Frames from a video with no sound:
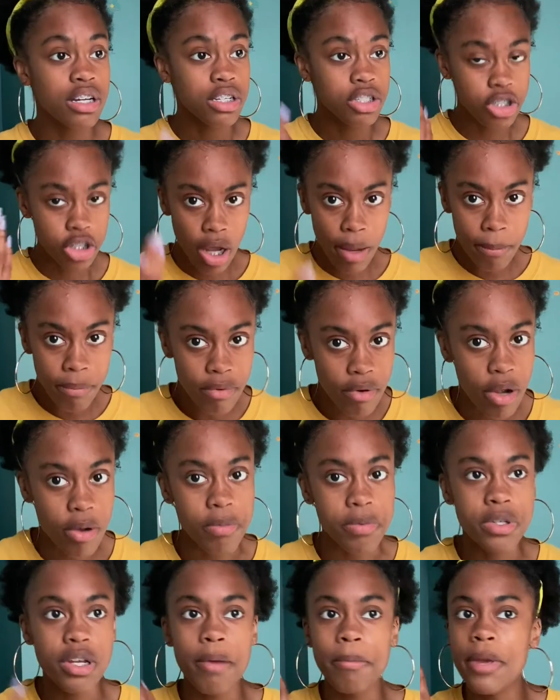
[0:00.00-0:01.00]
Jump
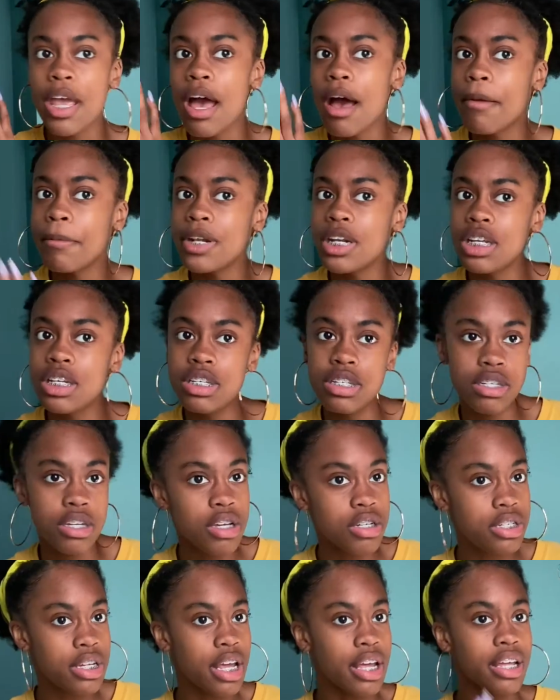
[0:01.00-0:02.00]
rope, tell me how many
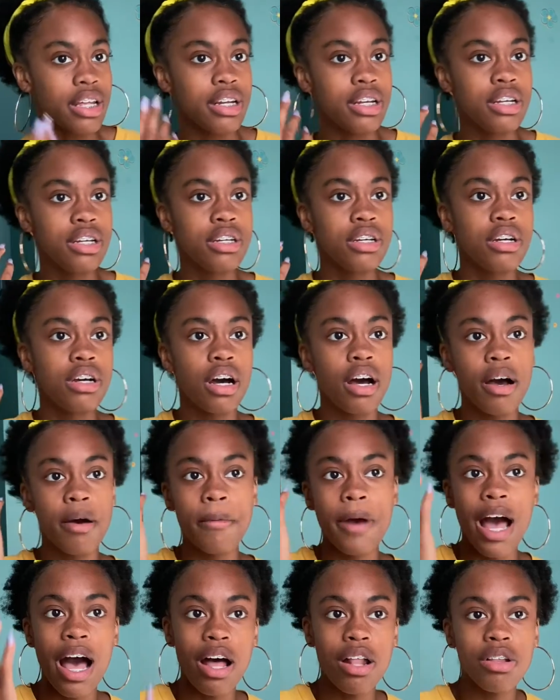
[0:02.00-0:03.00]
you did.
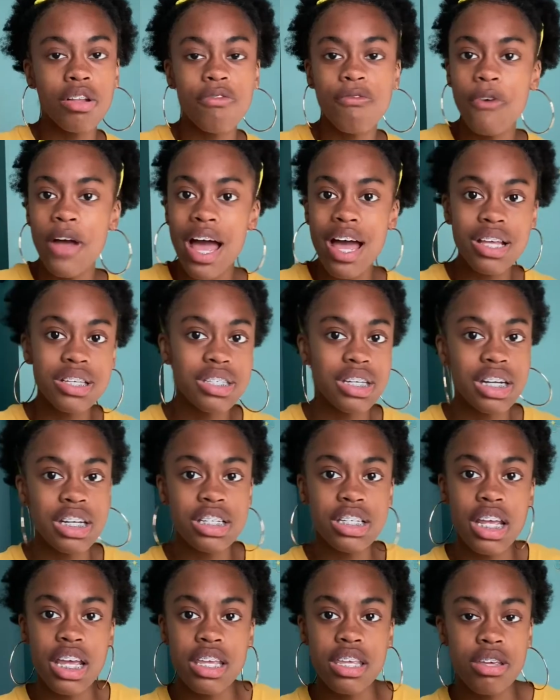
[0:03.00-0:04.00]
How fast did
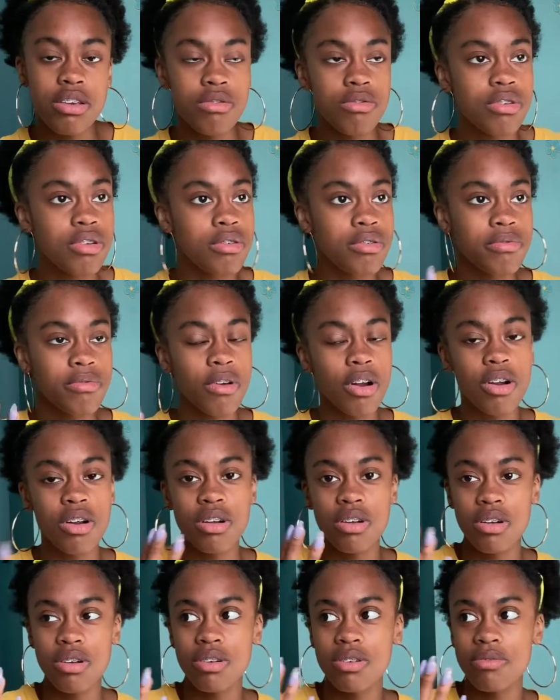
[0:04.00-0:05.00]
it take you to
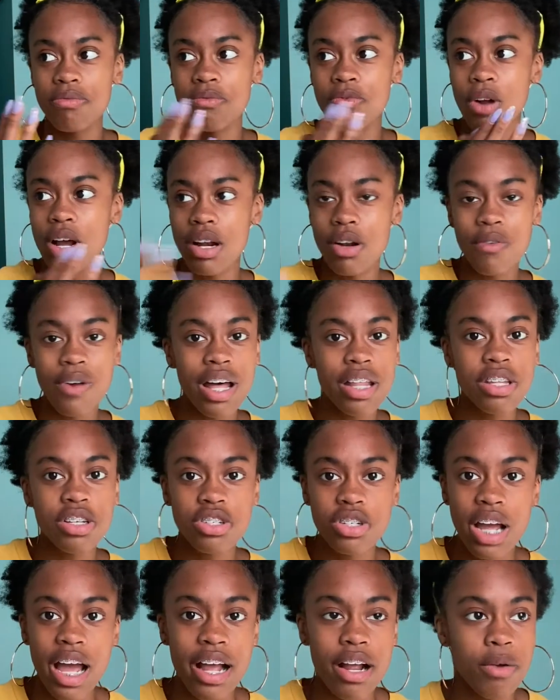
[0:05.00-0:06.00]
run around the
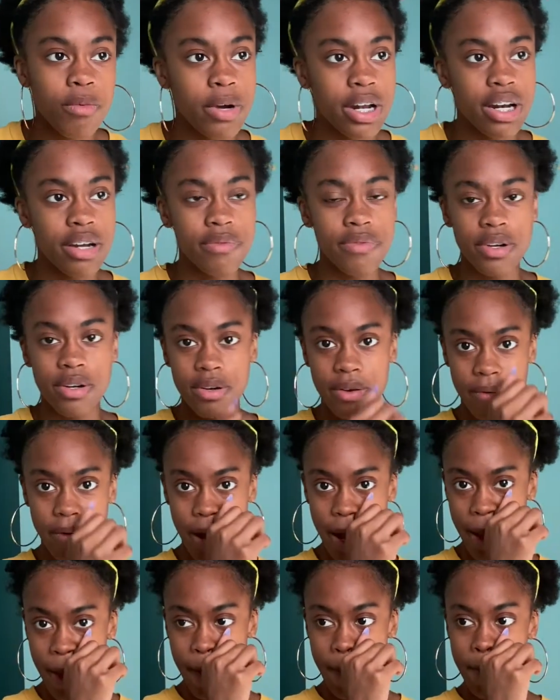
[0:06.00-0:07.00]
track or whatever,
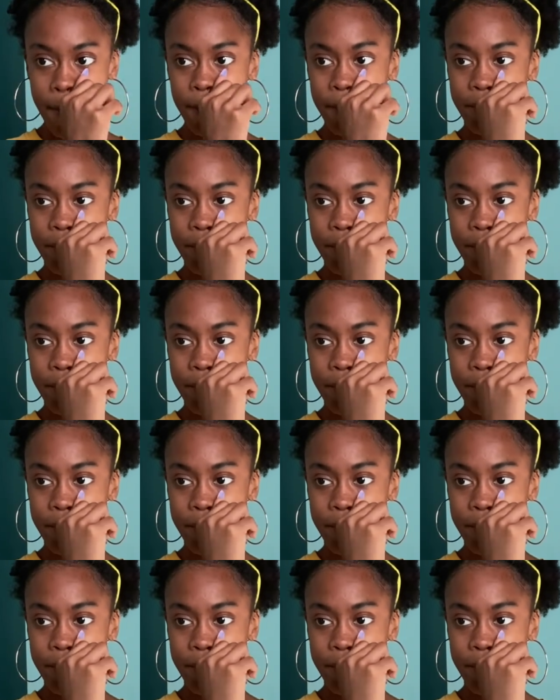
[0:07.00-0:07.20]
right?